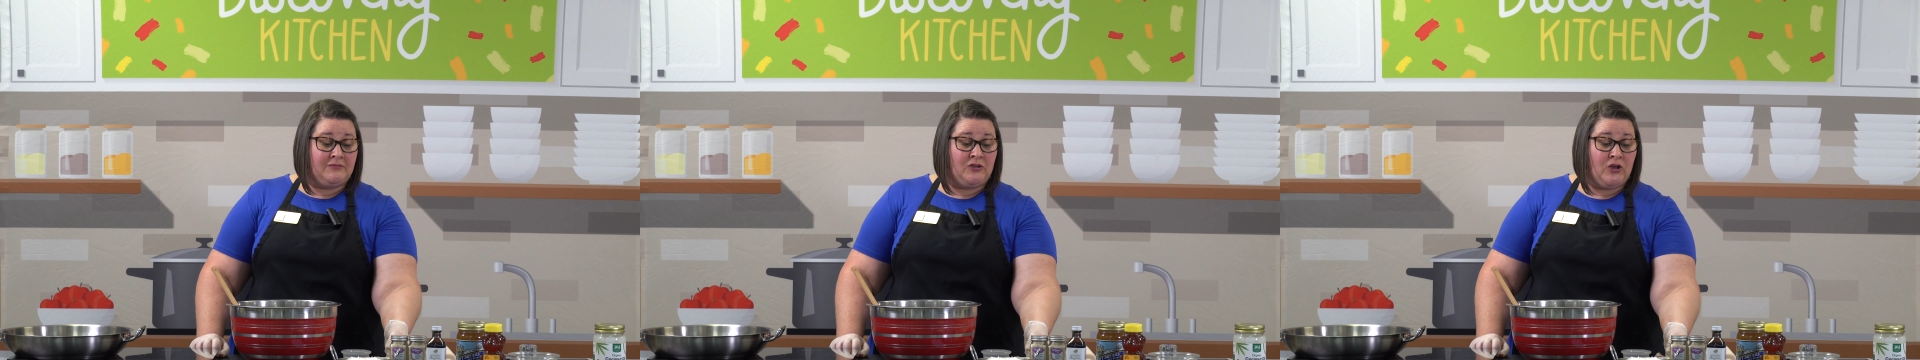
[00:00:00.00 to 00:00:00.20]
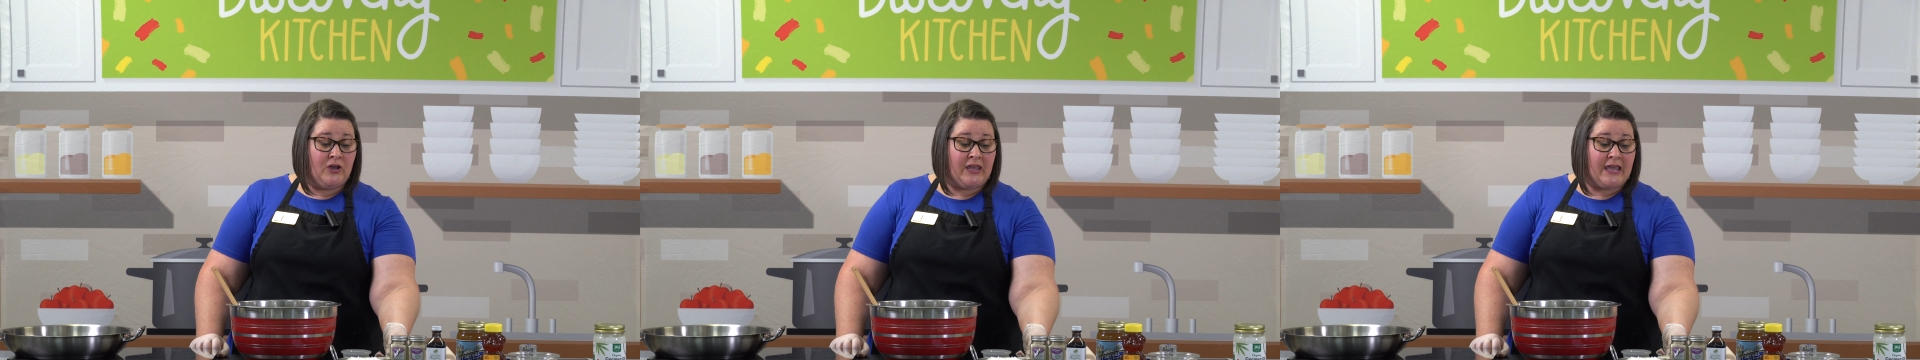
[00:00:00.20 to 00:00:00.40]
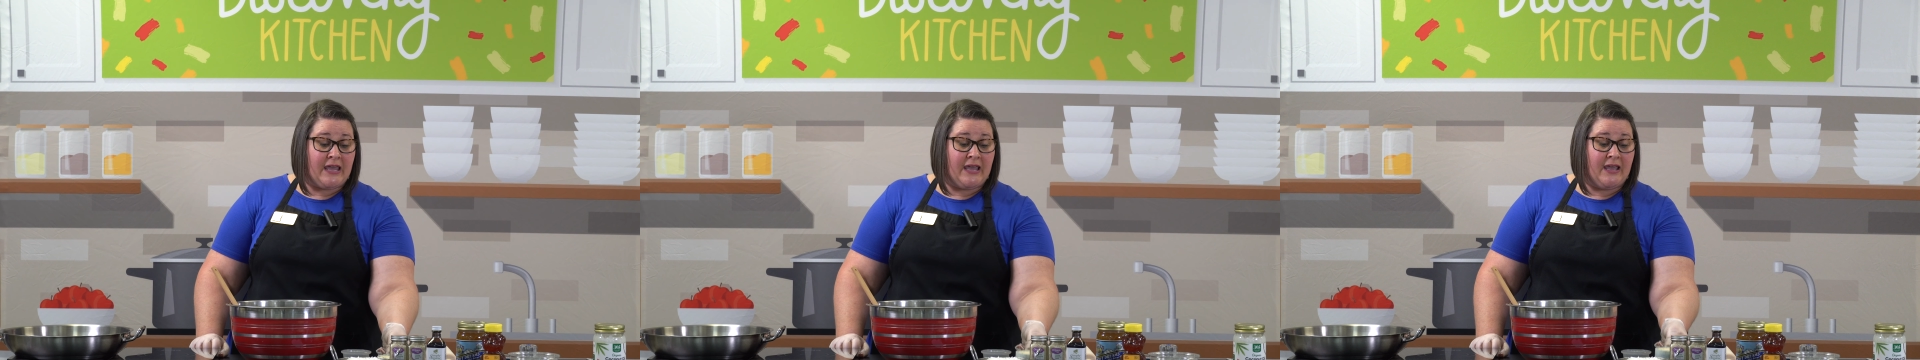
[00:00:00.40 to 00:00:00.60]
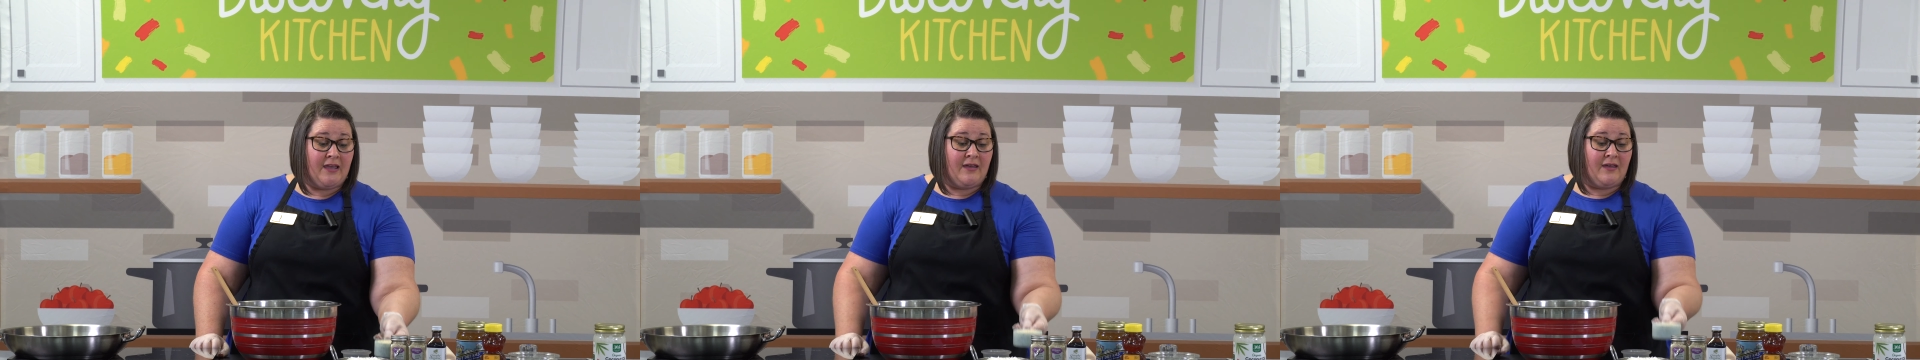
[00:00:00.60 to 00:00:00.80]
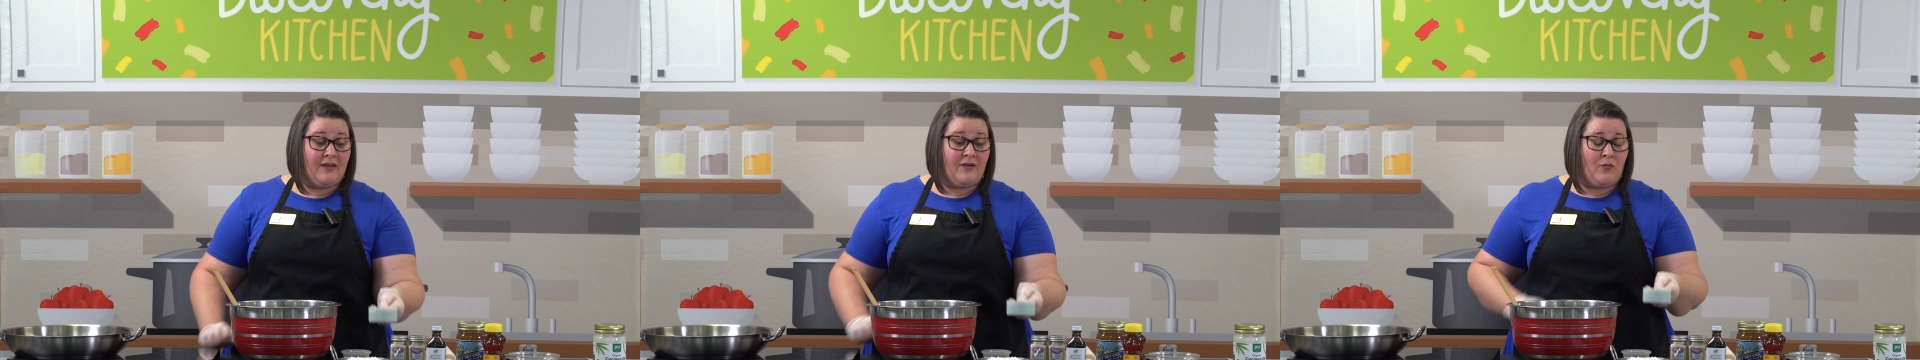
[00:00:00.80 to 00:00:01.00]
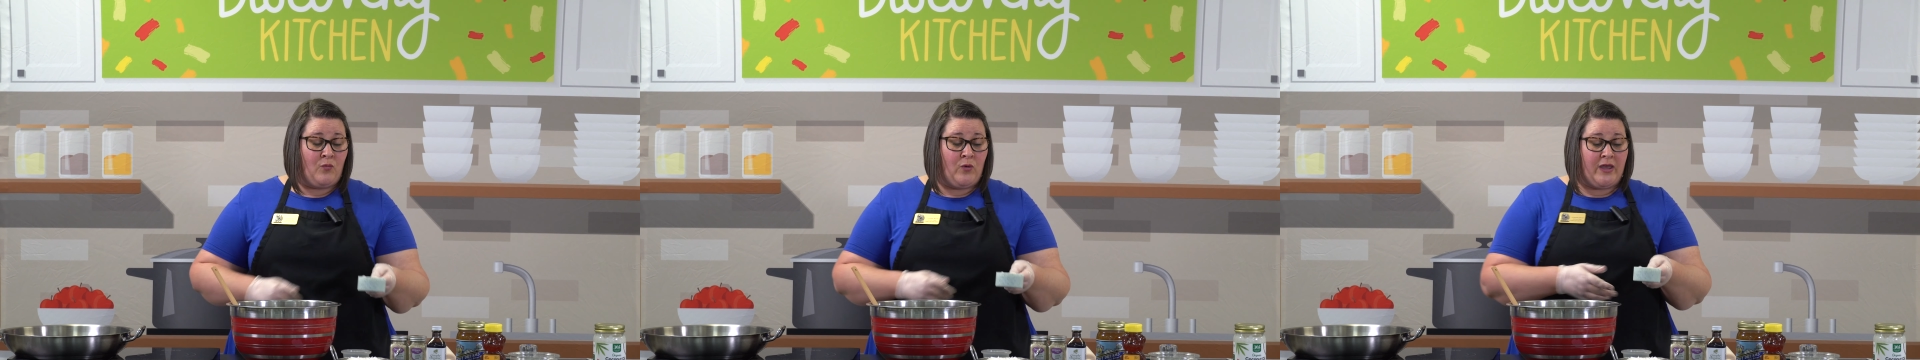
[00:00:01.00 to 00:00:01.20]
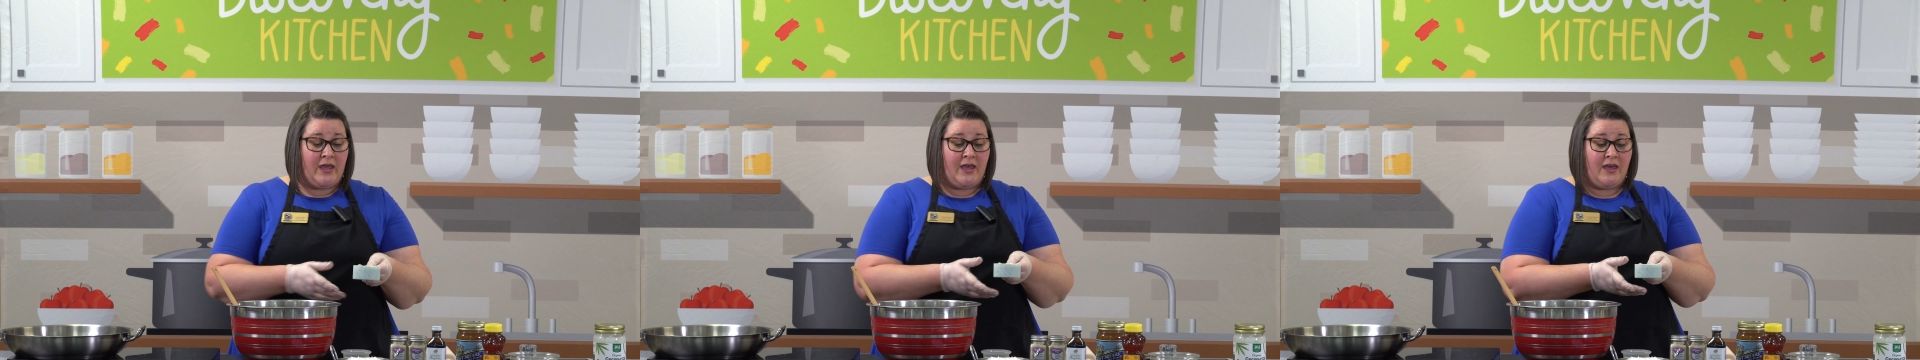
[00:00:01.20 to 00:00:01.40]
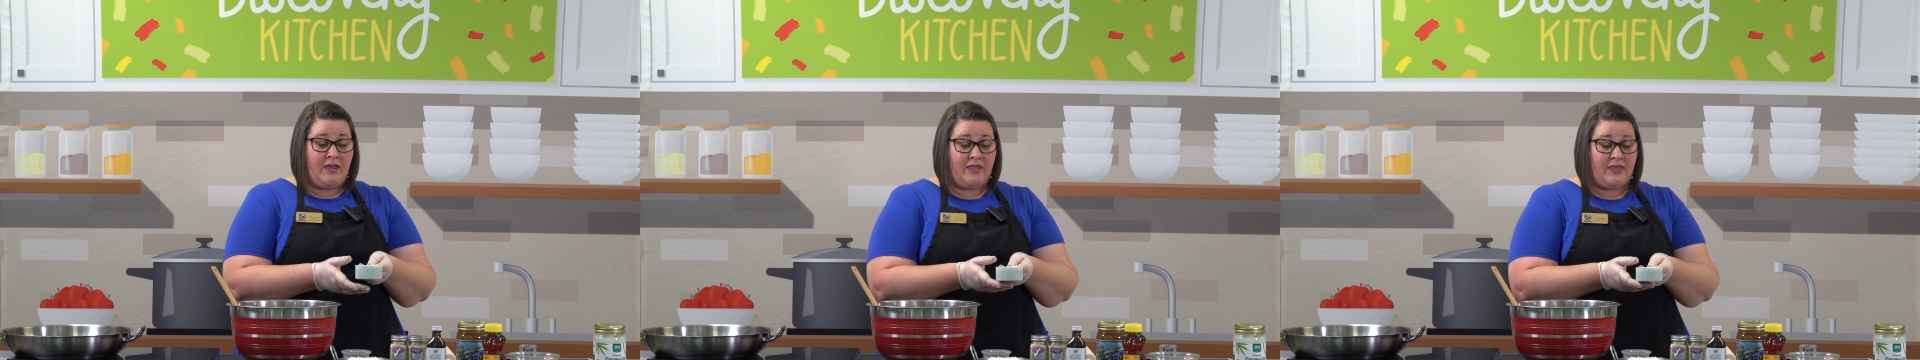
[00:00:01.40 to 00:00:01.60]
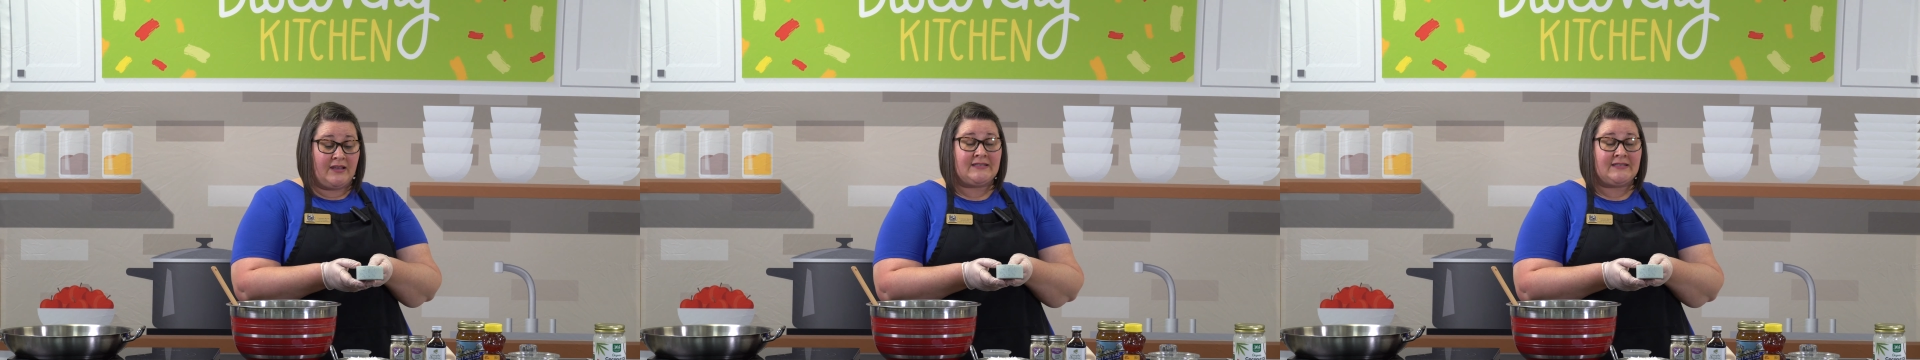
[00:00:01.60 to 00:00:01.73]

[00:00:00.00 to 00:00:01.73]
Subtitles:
Cooking with